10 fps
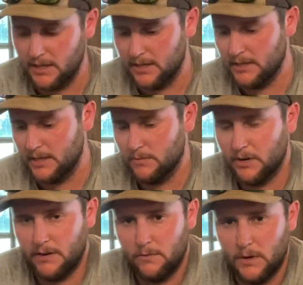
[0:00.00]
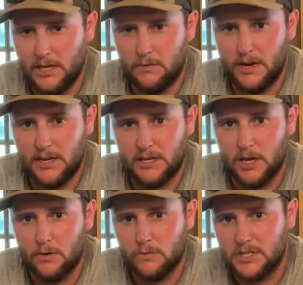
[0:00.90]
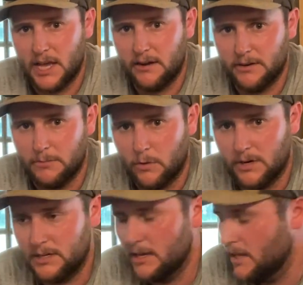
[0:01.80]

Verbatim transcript: And then whenever we get ready to go on Saturday morning,